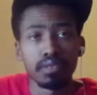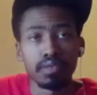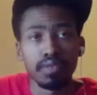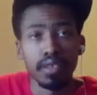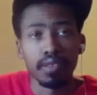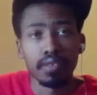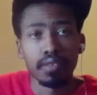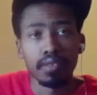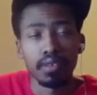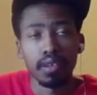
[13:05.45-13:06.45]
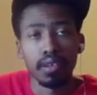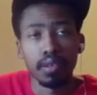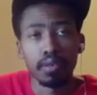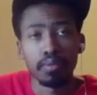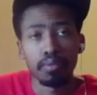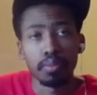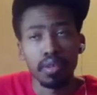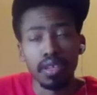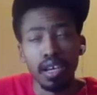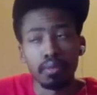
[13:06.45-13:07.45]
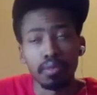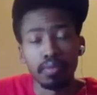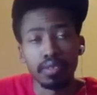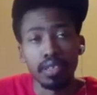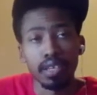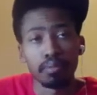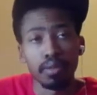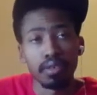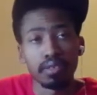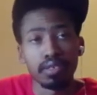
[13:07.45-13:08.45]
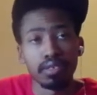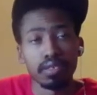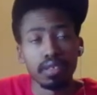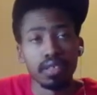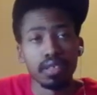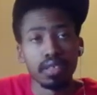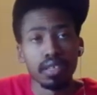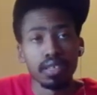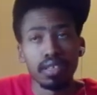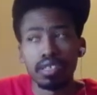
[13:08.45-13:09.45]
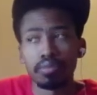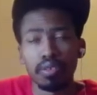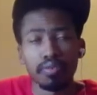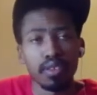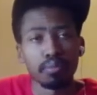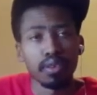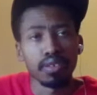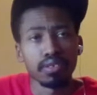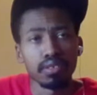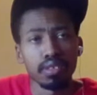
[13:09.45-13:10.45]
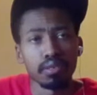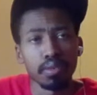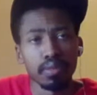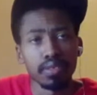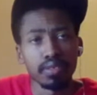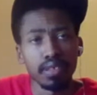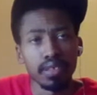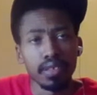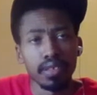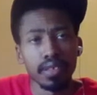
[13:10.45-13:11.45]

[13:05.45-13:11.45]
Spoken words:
great woman columnist out of Boston. They should work for the Boston Globe, I want to say.